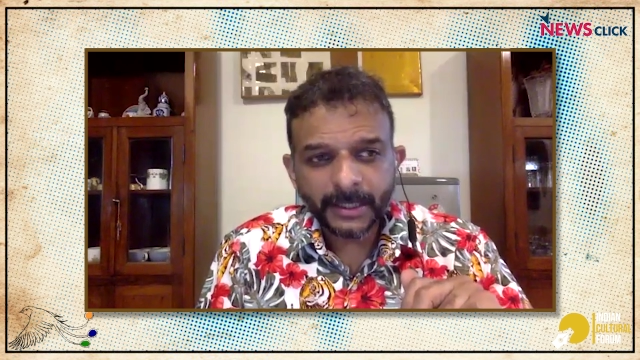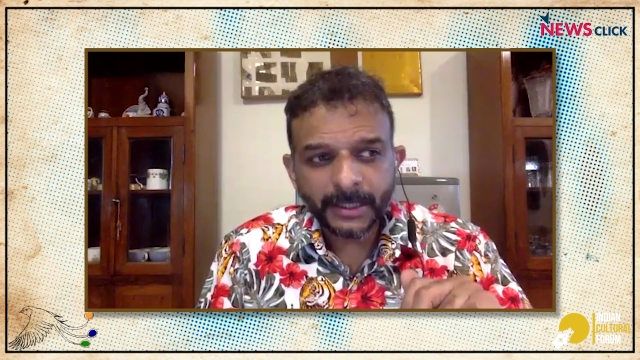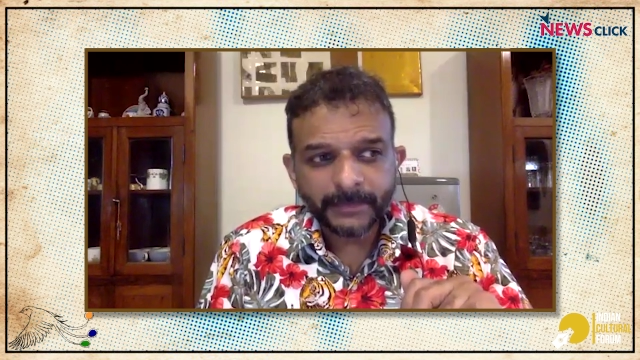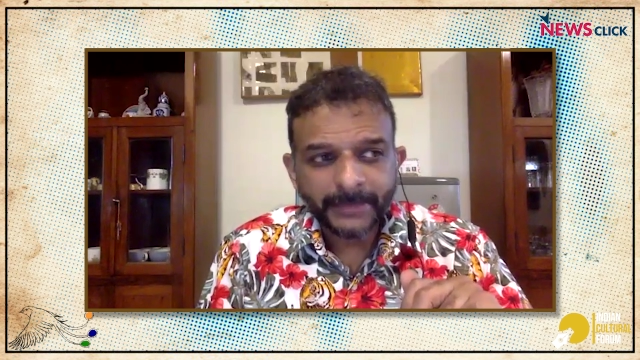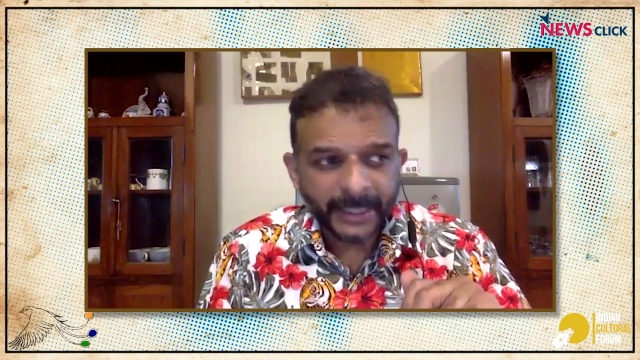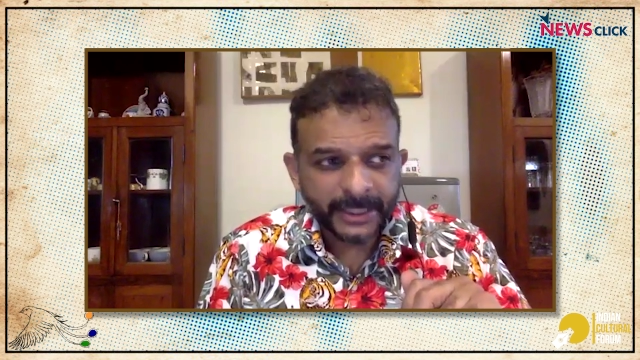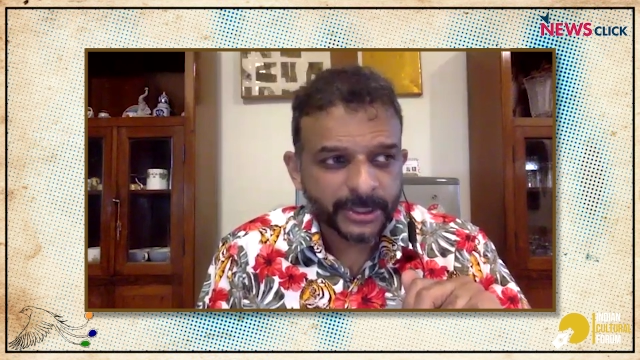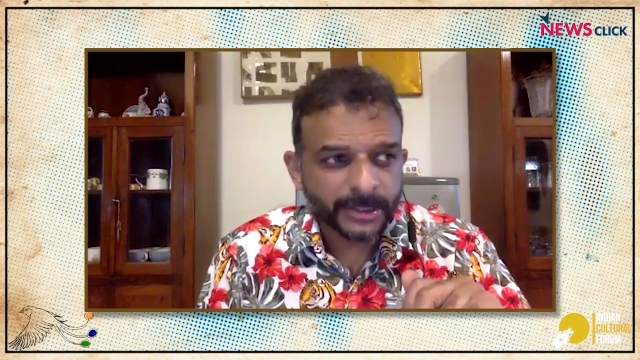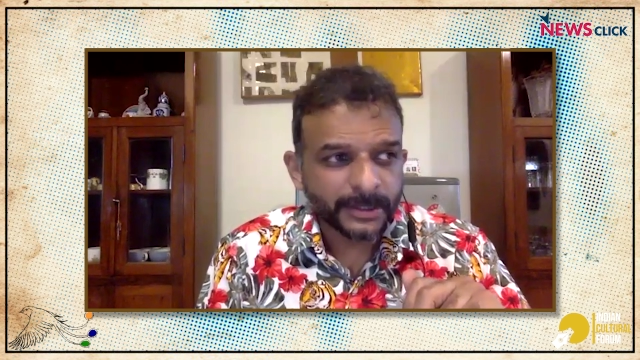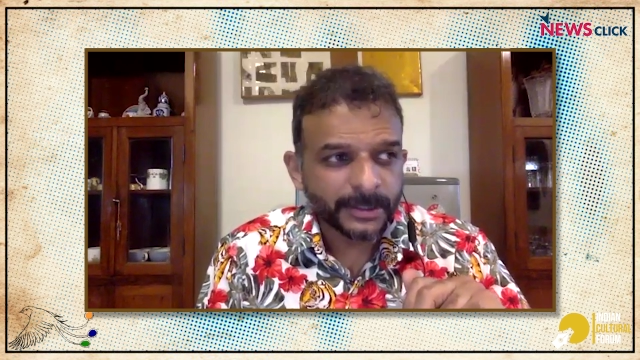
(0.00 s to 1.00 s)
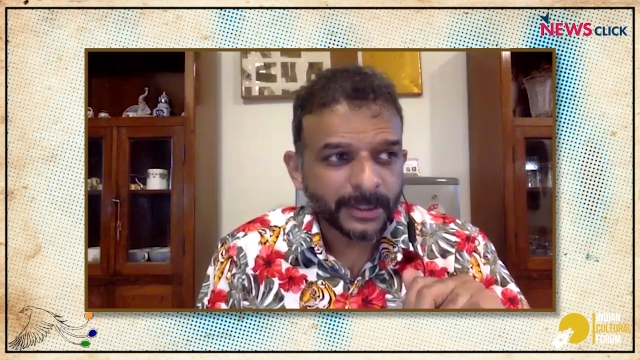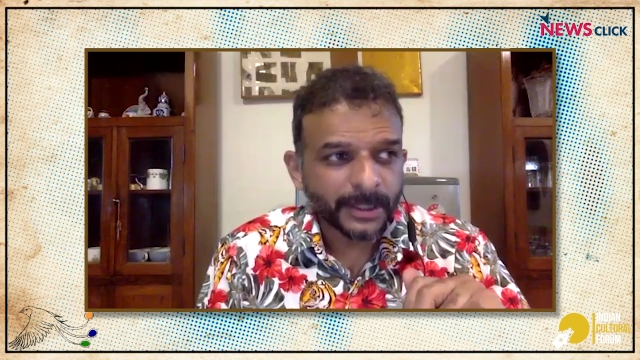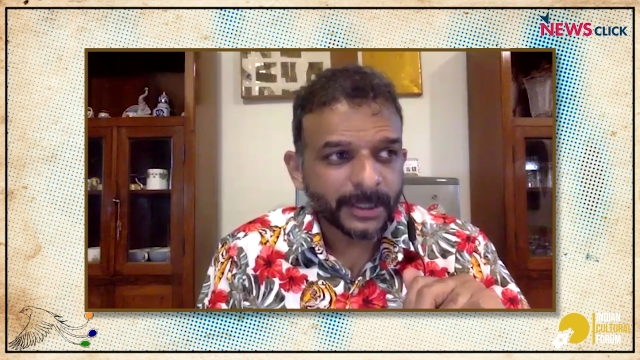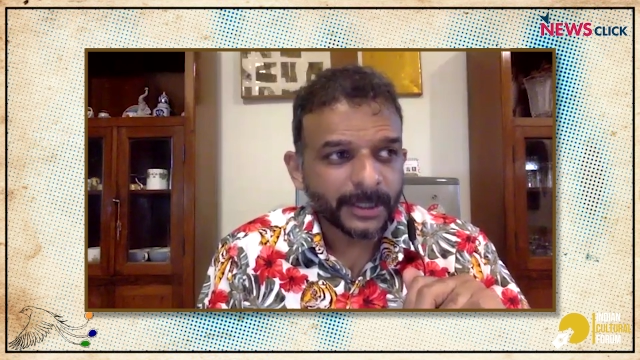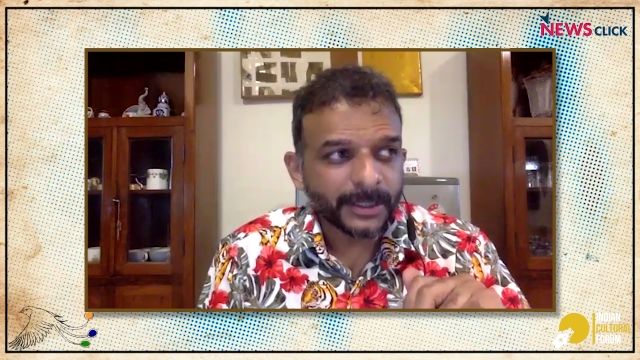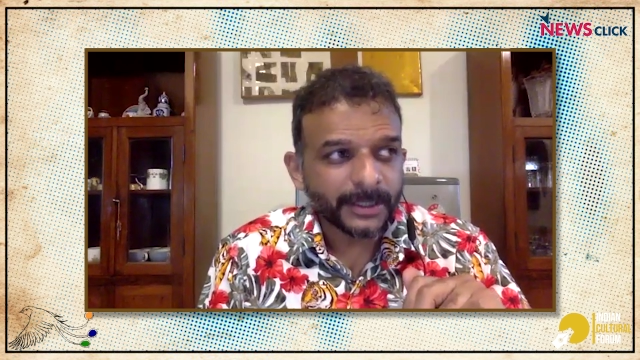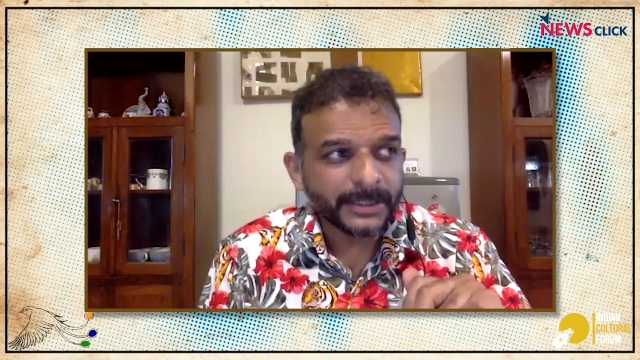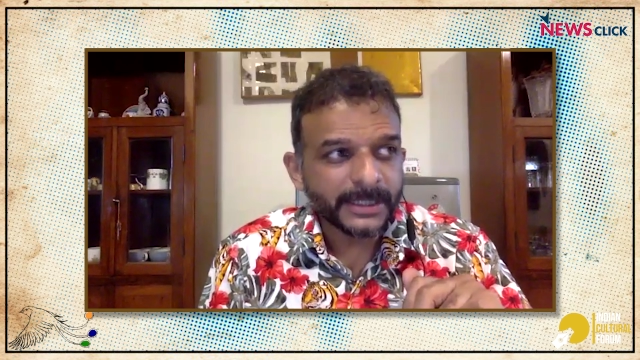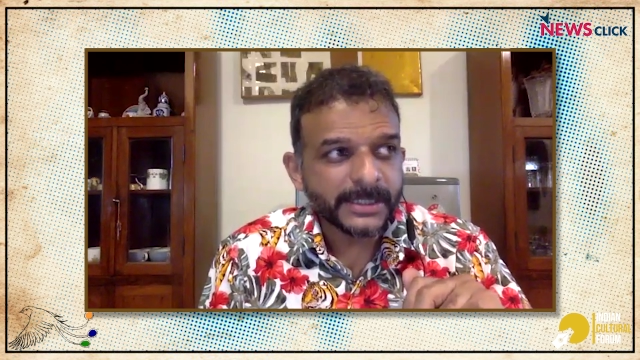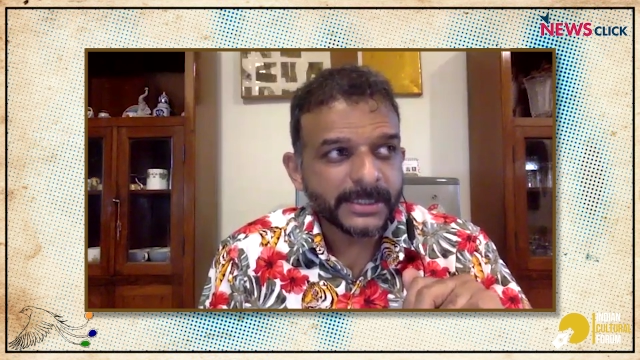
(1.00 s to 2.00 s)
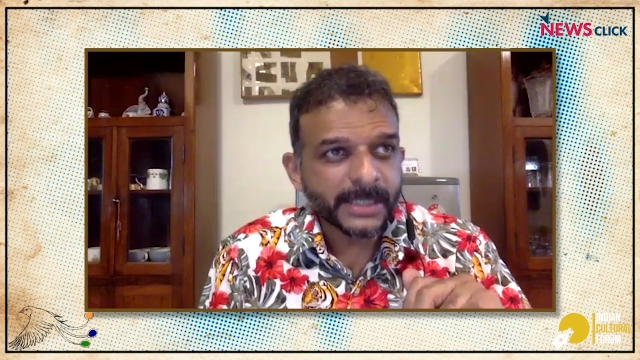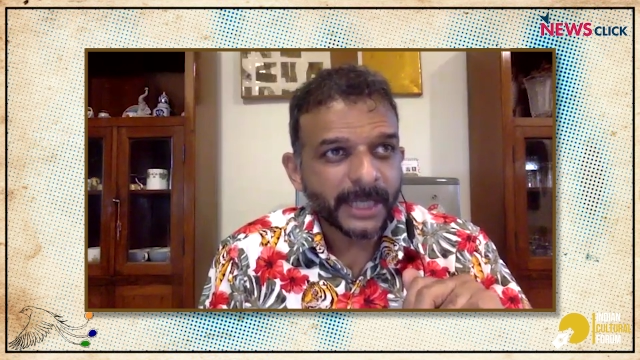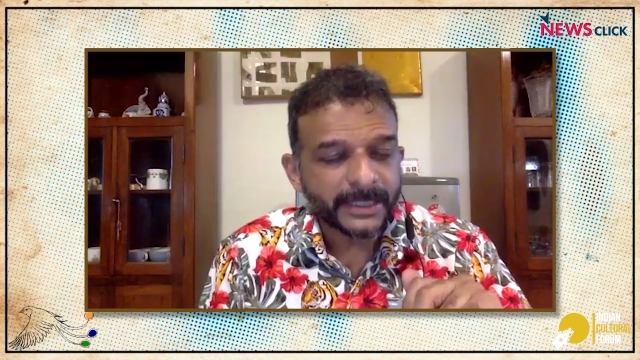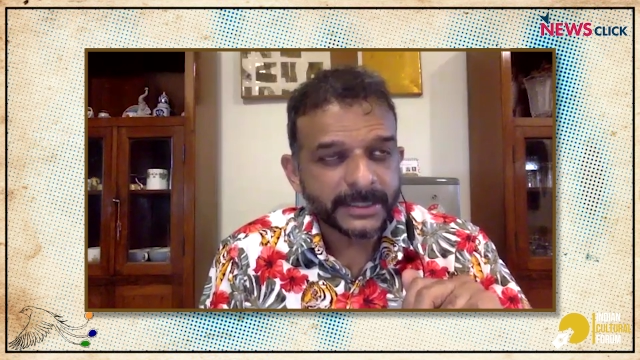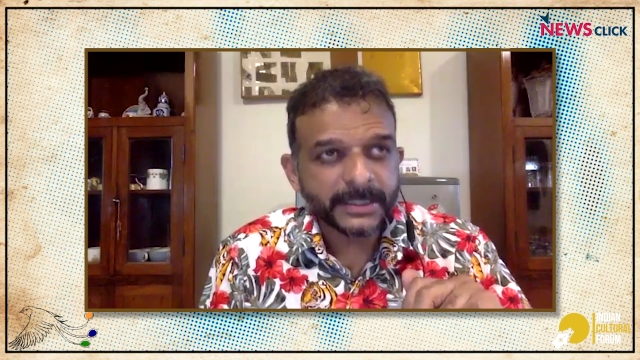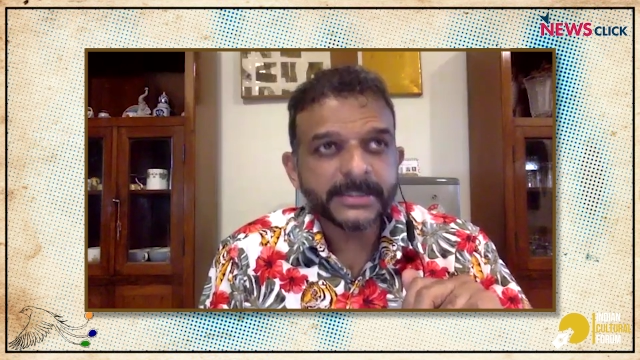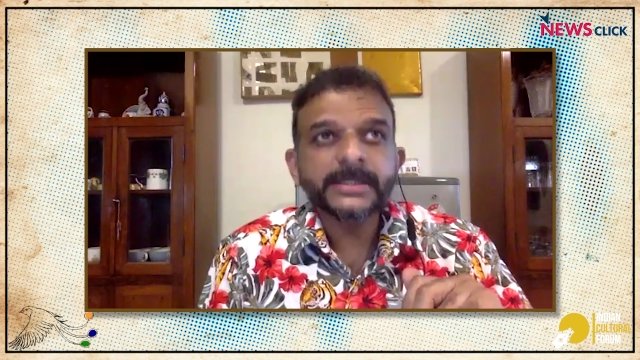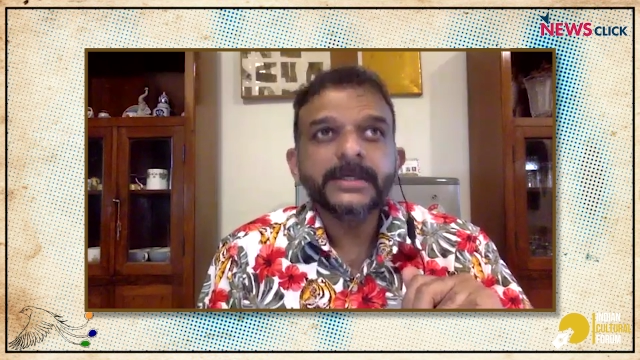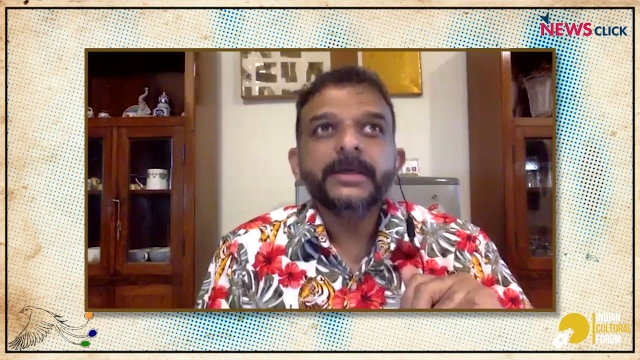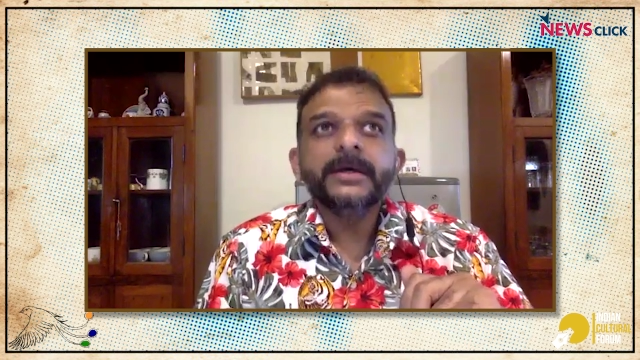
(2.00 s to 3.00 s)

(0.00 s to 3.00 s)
reimagine these ideas,